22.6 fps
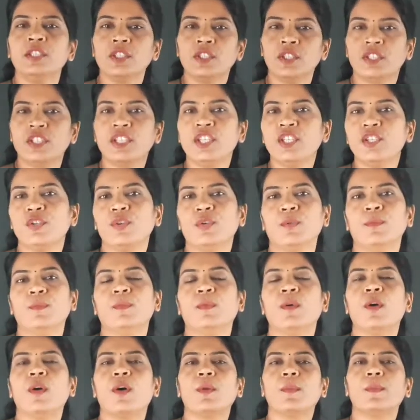genome
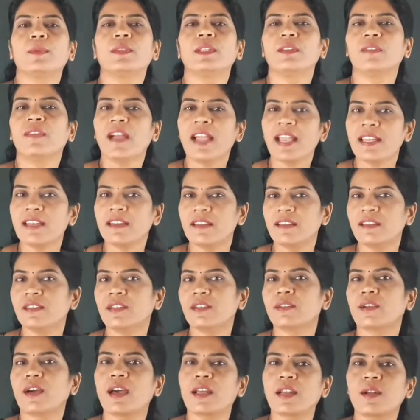of the virus
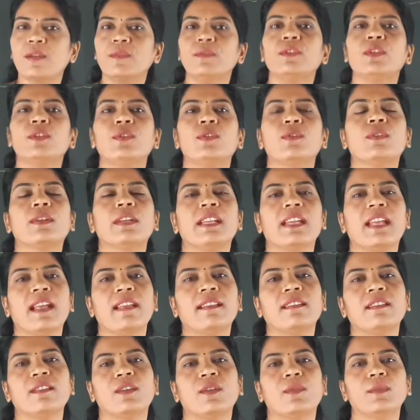or around the nucleic
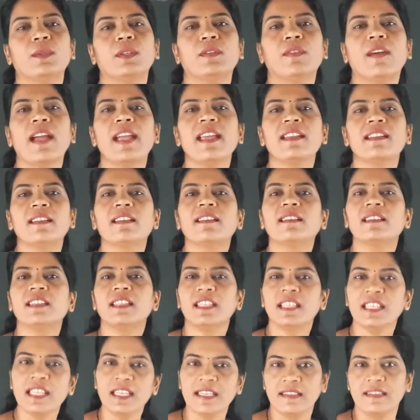acid of the virus
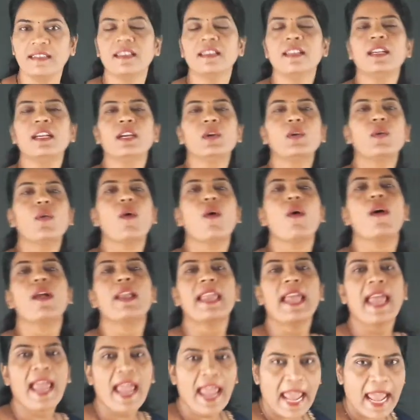is
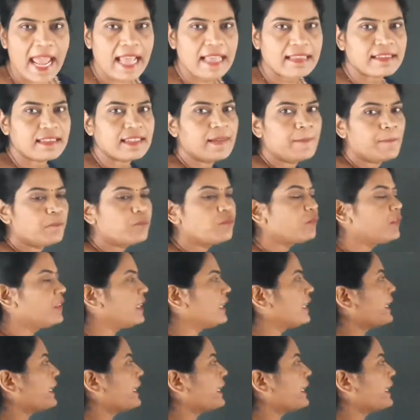called as the